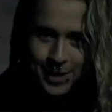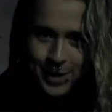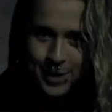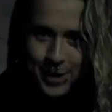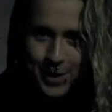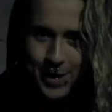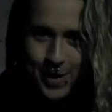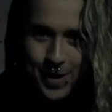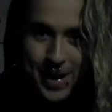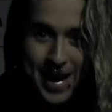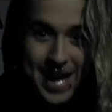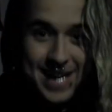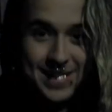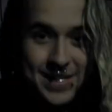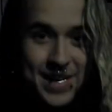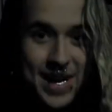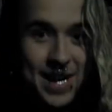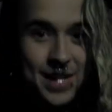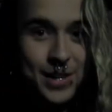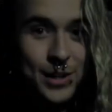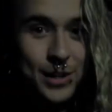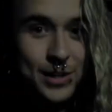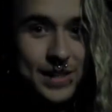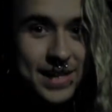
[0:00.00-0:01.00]
You know, as
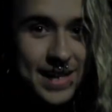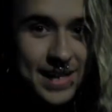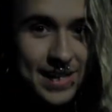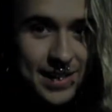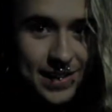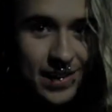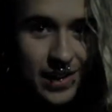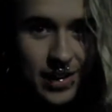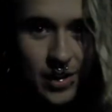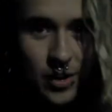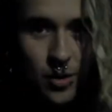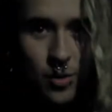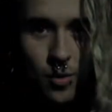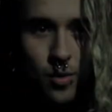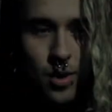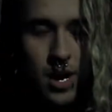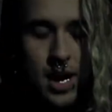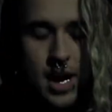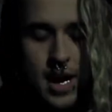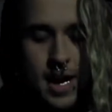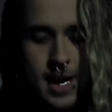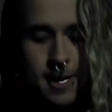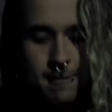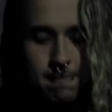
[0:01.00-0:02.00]
I looked into you,
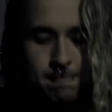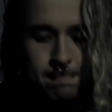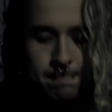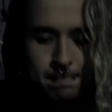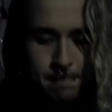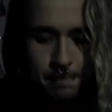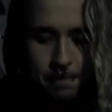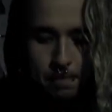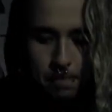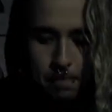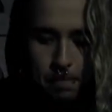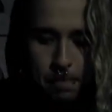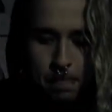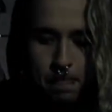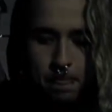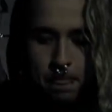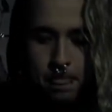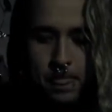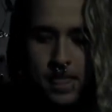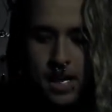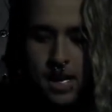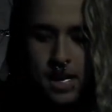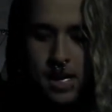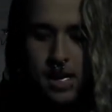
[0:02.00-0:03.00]
uh,
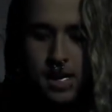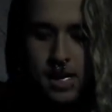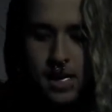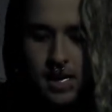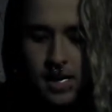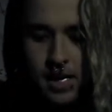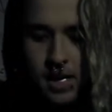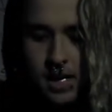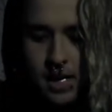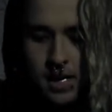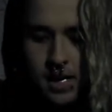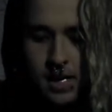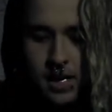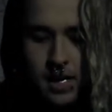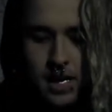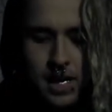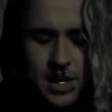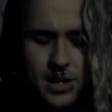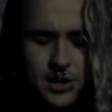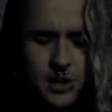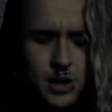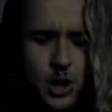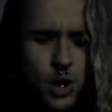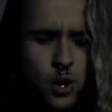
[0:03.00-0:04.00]

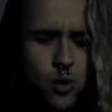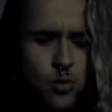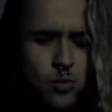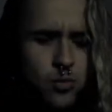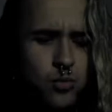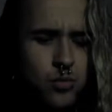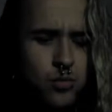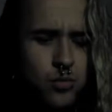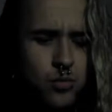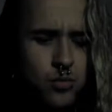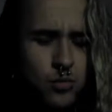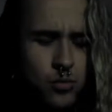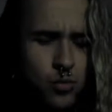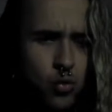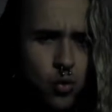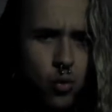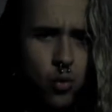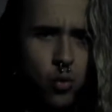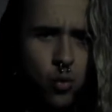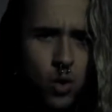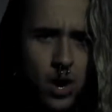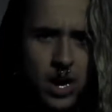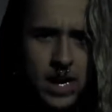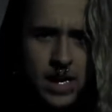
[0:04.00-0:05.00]
I don't
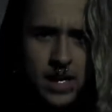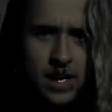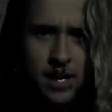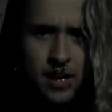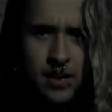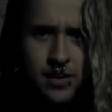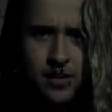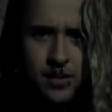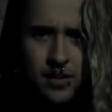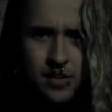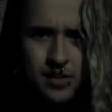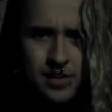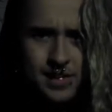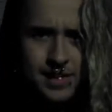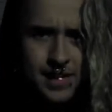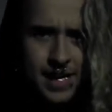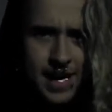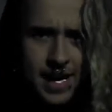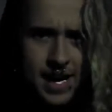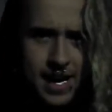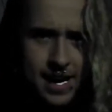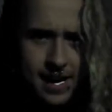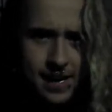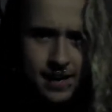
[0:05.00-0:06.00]
quite
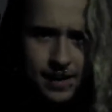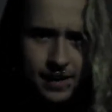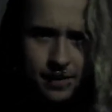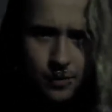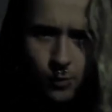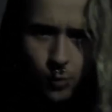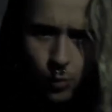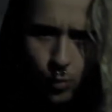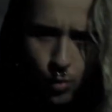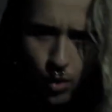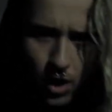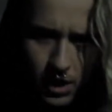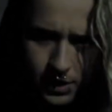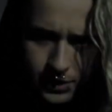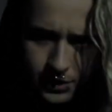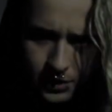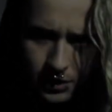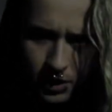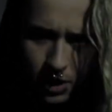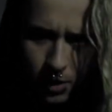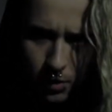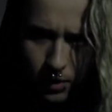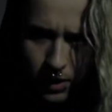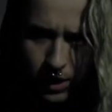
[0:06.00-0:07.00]
understand what's
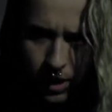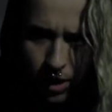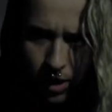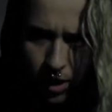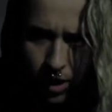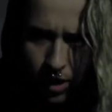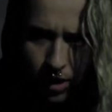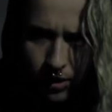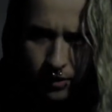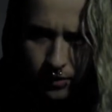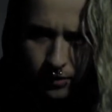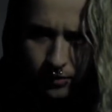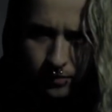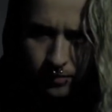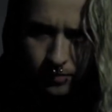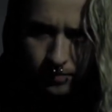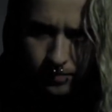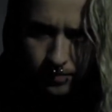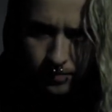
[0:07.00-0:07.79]
going on.